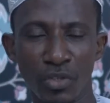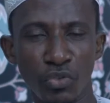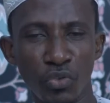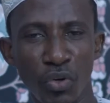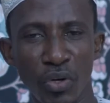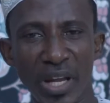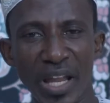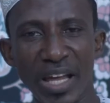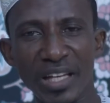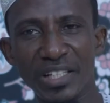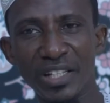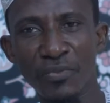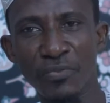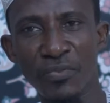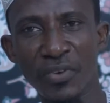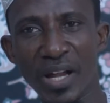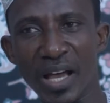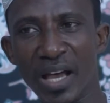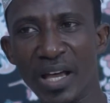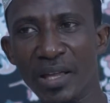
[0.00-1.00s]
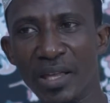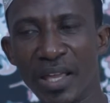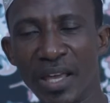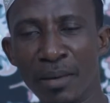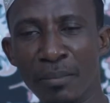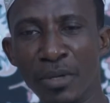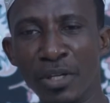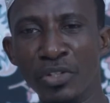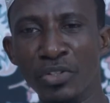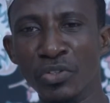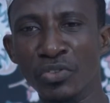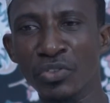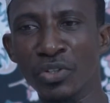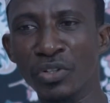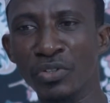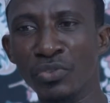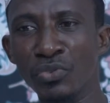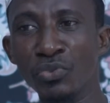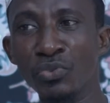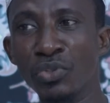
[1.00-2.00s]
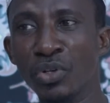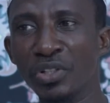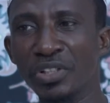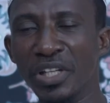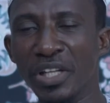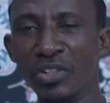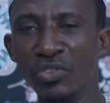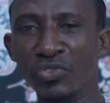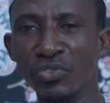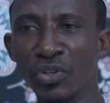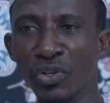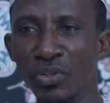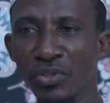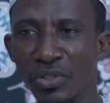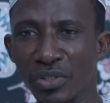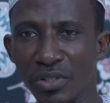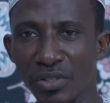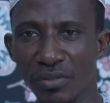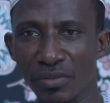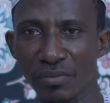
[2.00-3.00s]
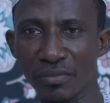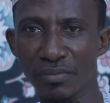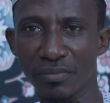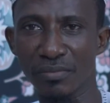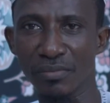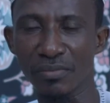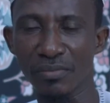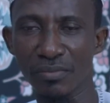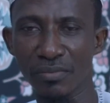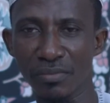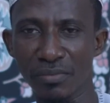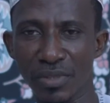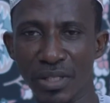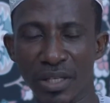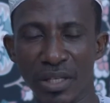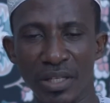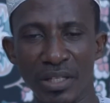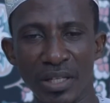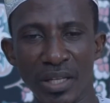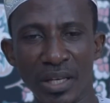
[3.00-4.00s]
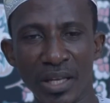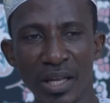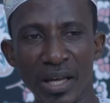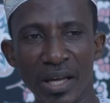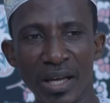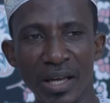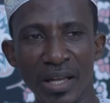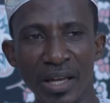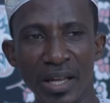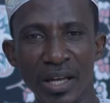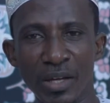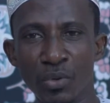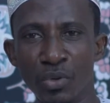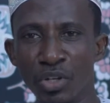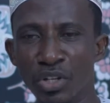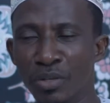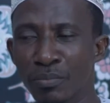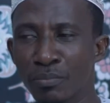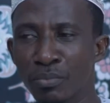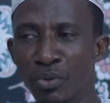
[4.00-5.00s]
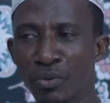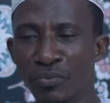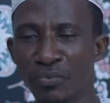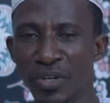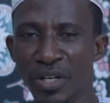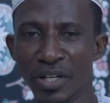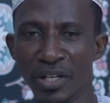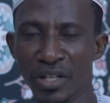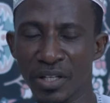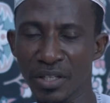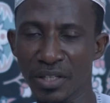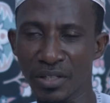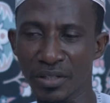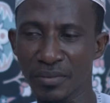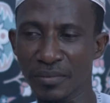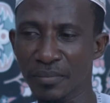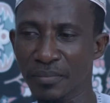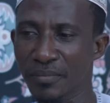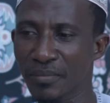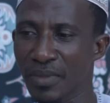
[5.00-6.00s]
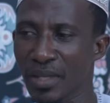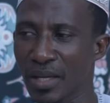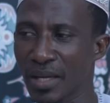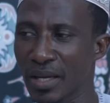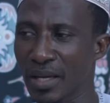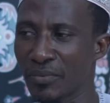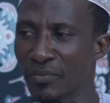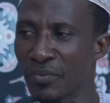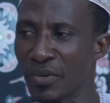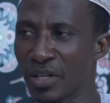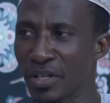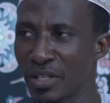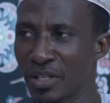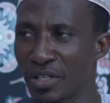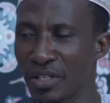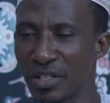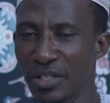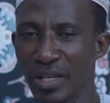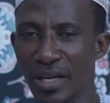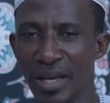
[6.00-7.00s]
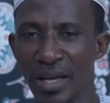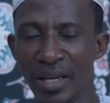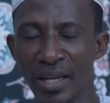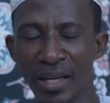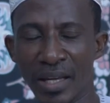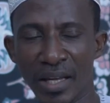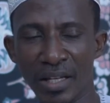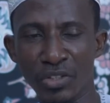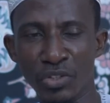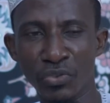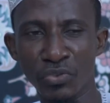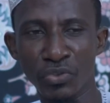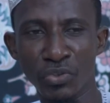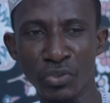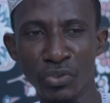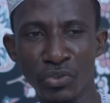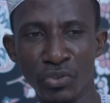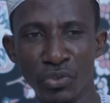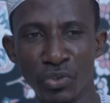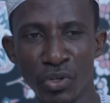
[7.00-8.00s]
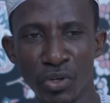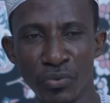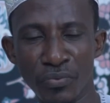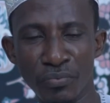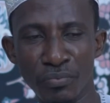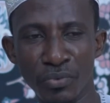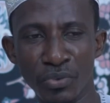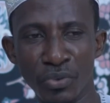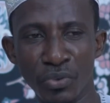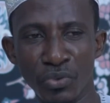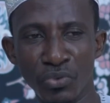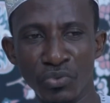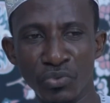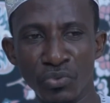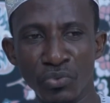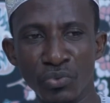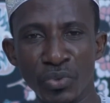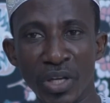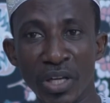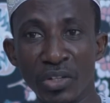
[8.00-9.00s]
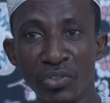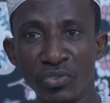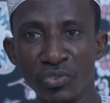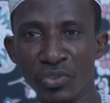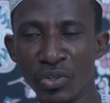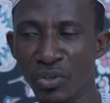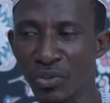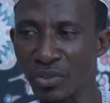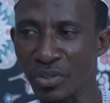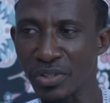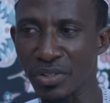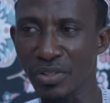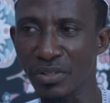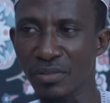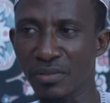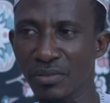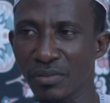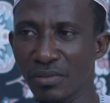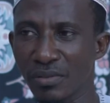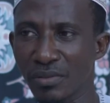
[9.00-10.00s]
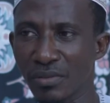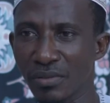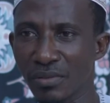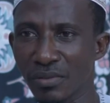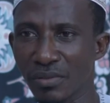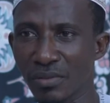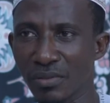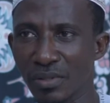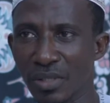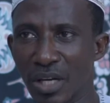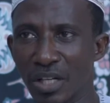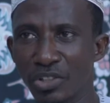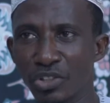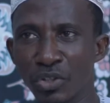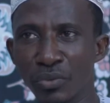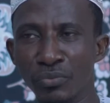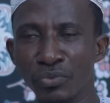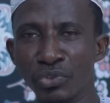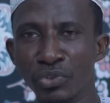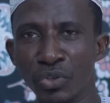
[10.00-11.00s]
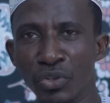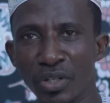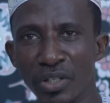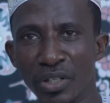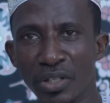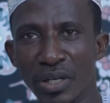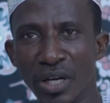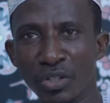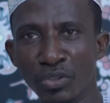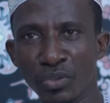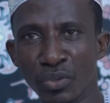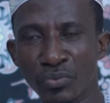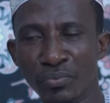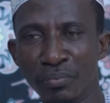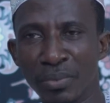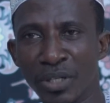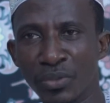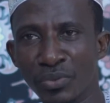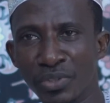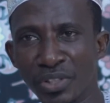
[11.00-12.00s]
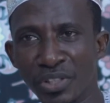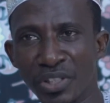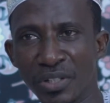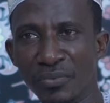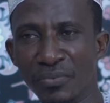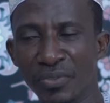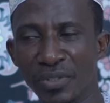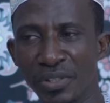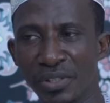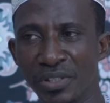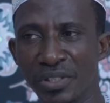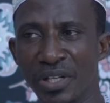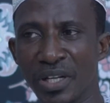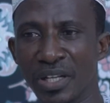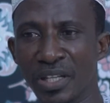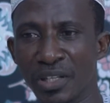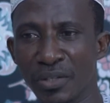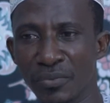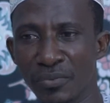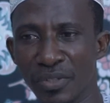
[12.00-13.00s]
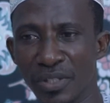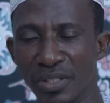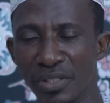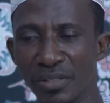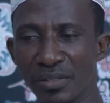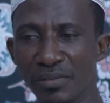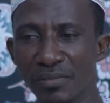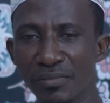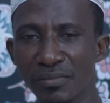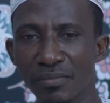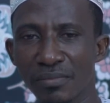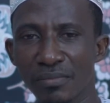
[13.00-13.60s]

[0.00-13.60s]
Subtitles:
So la tafrah here means do not exalt. Inna Allah la yuhibbul farihin. Verily, Allah does not love those who exalt. Out of joy, out of bounty they feel they are giving.